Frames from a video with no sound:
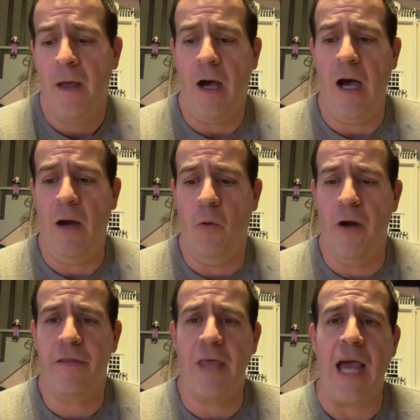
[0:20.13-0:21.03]
I want
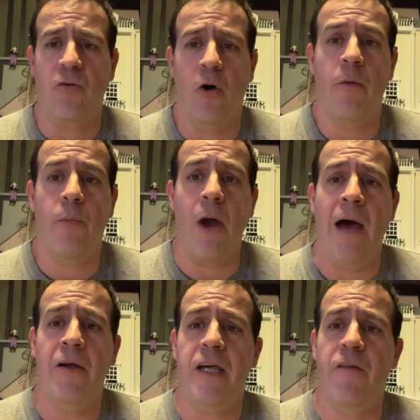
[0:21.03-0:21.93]
to thank Laura
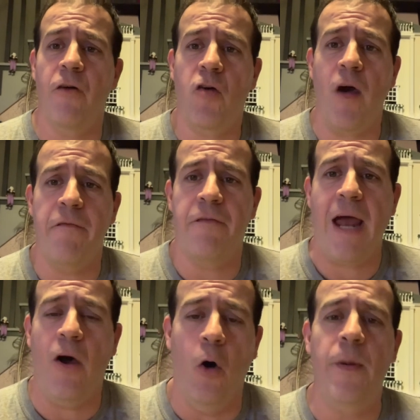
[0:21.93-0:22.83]
Brown and give her credit for
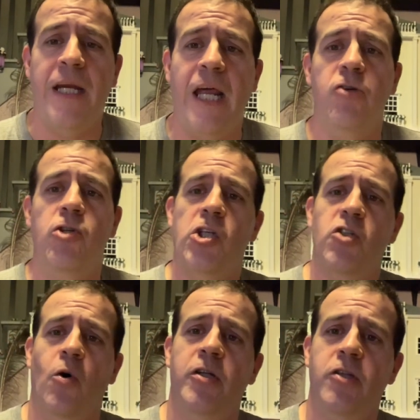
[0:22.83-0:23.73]
that opening that you just
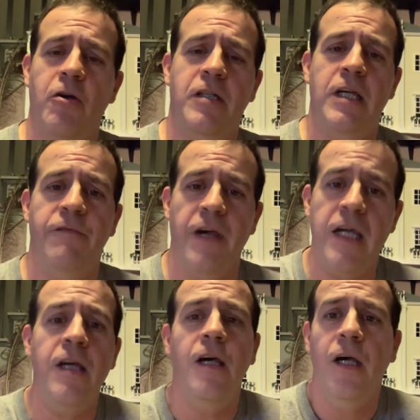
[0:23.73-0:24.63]
saw to Turk
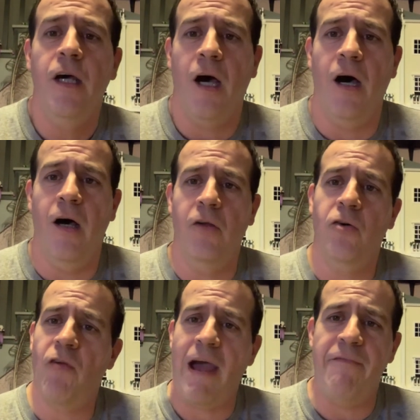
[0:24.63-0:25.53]
TV. A little
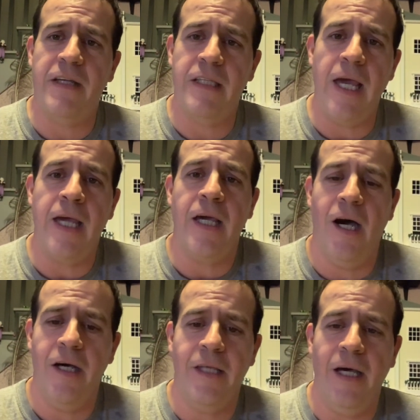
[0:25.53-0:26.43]
graphic thing
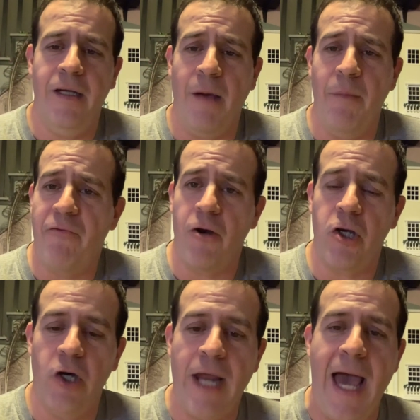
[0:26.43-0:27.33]
that I'm not very
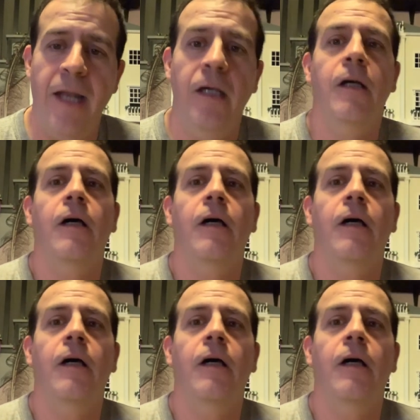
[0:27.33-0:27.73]
good at.